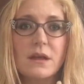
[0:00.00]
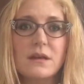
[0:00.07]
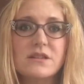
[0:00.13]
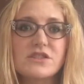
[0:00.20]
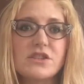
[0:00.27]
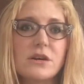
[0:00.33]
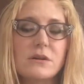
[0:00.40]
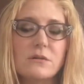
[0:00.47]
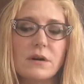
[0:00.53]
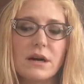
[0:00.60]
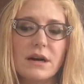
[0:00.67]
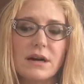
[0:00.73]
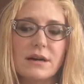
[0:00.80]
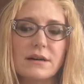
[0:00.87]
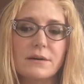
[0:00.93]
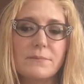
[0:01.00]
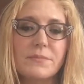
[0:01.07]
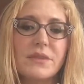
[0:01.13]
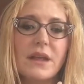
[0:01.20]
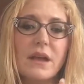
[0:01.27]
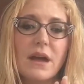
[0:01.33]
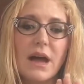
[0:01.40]
So um,
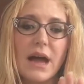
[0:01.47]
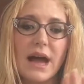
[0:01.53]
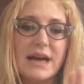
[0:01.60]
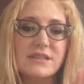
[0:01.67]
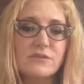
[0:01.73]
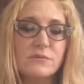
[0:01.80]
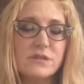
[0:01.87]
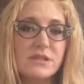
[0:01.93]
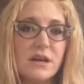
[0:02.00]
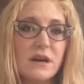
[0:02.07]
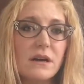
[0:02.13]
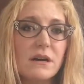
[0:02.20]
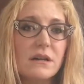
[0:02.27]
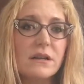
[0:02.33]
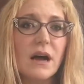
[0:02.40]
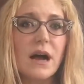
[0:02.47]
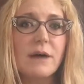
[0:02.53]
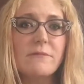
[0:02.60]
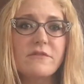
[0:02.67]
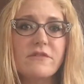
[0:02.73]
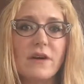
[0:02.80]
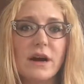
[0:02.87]
as a result,
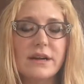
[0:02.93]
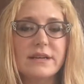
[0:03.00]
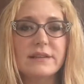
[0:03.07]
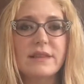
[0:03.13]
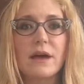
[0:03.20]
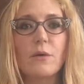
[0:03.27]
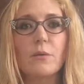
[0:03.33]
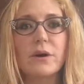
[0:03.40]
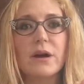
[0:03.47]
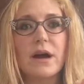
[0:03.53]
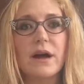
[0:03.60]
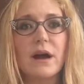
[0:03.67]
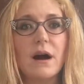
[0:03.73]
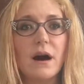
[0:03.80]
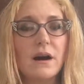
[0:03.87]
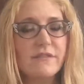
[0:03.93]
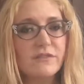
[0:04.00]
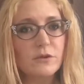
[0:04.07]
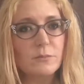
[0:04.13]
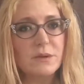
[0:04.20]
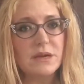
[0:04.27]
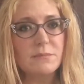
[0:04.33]
I'm finding that when I offer
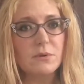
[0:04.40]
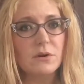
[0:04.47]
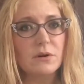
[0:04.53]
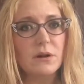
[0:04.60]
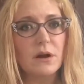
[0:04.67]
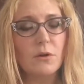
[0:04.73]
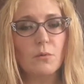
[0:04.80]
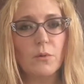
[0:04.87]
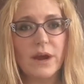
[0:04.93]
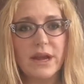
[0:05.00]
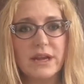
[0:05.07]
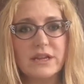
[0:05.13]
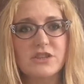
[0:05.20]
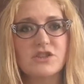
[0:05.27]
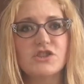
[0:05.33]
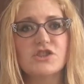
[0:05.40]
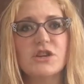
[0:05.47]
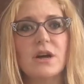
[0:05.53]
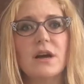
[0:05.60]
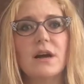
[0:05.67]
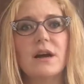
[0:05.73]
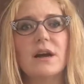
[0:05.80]
people a range
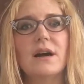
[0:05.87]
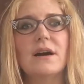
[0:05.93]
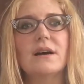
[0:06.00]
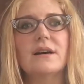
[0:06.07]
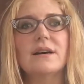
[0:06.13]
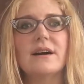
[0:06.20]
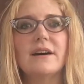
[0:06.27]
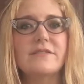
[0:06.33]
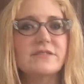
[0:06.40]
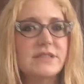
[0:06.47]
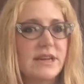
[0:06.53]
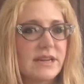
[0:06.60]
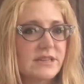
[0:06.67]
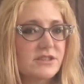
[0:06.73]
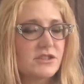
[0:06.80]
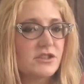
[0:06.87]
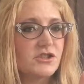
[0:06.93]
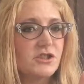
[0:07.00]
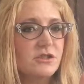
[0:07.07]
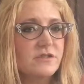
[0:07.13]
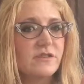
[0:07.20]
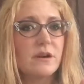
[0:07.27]
uh, of decks to
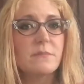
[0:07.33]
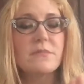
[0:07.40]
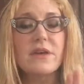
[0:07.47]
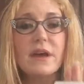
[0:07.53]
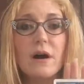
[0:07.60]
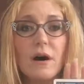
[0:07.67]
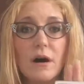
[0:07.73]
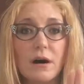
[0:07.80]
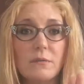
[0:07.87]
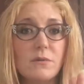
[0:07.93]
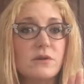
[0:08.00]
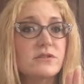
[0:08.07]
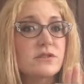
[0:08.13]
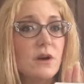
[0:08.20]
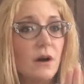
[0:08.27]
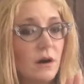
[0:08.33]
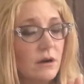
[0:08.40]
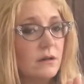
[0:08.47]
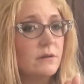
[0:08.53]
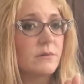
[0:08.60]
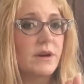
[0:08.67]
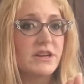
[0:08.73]
choose from, they almost
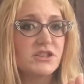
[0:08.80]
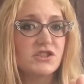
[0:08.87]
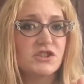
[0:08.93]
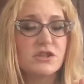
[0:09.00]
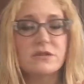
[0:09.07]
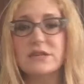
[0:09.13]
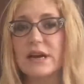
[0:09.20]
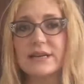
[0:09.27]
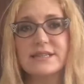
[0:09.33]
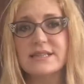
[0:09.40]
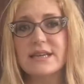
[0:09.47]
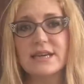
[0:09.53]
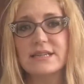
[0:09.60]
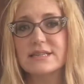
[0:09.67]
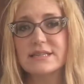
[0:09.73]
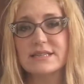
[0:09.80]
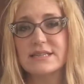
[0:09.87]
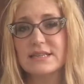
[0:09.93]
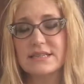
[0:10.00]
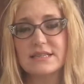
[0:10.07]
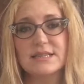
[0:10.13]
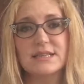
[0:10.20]
always choose, I'd say
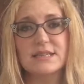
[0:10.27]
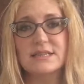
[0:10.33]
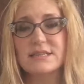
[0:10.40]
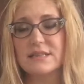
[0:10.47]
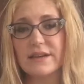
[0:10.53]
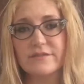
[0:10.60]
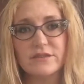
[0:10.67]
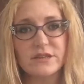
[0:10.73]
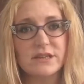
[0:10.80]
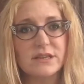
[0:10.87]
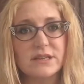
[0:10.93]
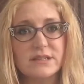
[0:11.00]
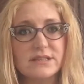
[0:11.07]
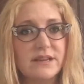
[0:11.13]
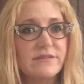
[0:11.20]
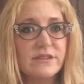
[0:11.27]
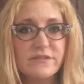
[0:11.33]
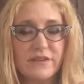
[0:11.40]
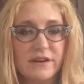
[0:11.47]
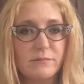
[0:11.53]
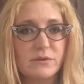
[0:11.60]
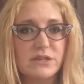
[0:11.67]
60, 70,
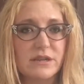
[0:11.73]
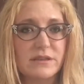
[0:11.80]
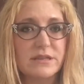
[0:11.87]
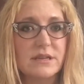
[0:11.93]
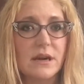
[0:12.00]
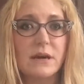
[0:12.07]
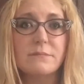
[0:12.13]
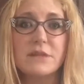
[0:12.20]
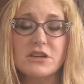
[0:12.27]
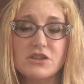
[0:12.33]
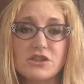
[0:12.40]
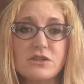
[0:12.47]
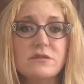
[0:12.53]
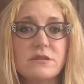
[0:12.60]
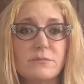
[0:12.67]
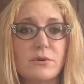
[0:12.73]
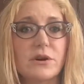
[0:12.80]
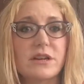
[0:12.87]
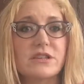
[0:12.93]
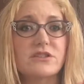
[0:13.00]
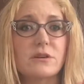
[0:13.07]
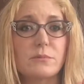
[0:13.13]
75% of the time, they choose the
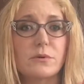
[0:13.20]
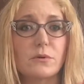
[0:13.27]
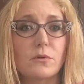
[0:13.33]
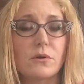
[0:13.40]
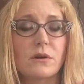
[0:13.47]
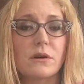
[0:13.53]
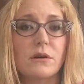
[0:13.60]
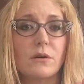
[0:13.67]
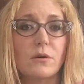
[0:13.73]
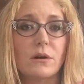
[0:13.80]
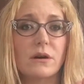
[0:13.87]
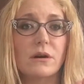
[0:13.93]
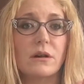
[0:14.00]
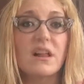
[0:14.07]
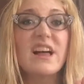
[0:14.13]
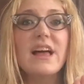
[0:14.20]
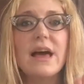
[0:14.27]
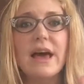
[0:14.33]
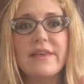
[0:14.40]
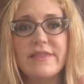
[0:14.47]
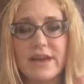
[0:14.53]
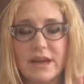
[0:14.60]
Burning Serpent Oracle
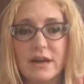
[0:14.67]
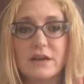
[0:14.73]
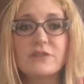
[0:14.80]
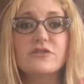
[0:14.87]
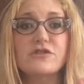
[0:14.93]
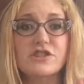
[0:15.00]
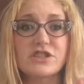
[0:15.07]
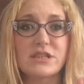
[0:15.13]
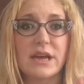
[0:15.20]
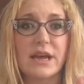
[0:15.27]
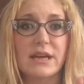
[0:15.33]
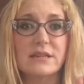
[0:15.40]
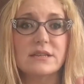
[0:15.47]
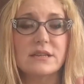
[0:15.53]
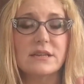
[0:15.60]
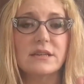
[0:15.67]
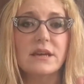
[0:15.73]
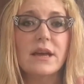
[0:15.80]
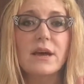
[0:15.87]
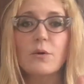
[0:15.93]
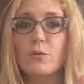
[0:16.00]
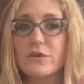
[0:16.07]
and they understand it
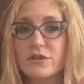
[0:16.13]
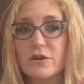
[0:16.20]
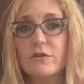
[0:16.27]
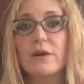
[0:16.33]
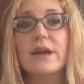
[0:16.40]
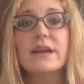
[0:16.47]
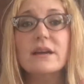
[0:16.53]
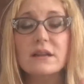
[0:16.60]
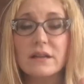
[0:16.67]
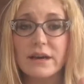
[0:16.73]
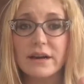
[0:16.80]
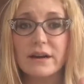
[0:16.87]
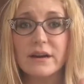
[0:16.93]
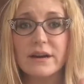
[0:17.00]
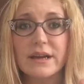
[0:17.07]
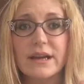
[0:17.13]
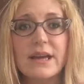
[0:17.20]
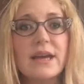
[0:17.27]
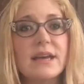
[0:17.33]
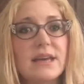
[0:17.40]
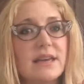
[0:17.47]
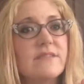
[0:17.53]
with great clarity,
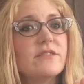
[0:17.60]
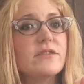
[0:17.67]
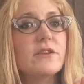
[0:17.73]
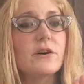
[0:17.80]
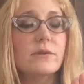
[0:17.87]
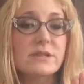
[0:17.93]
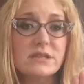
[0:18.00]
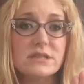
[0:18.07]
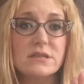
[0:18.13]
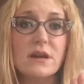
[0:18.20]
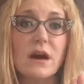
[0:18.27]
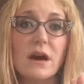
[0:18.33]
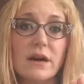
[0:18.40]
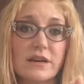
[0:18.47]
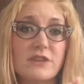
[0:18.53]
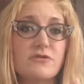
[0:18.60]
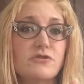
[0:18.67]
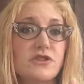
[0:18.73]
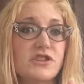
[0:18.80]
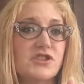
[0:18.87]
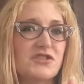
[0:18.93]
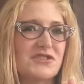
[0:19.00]
even though it's not a
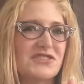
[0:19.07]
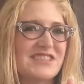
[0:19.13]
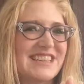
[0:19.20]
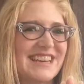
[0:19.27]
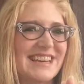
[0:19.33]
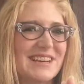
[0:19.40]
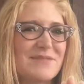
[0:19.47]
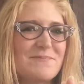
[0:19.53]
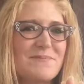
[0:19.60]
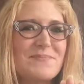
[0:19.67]
traditional deck.